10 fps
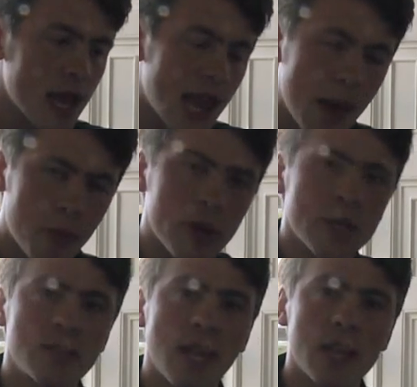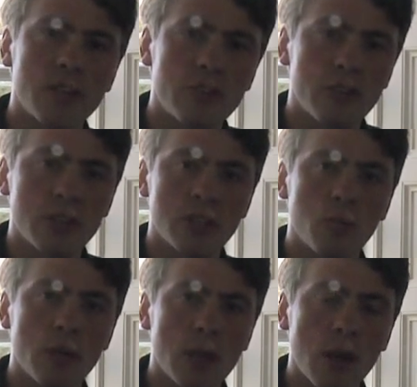elaborates and introduces
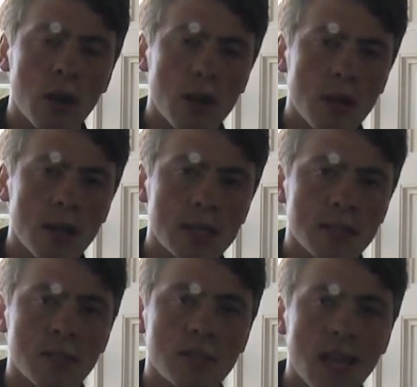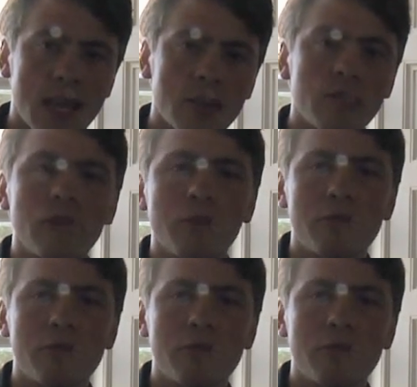what are known as the secondary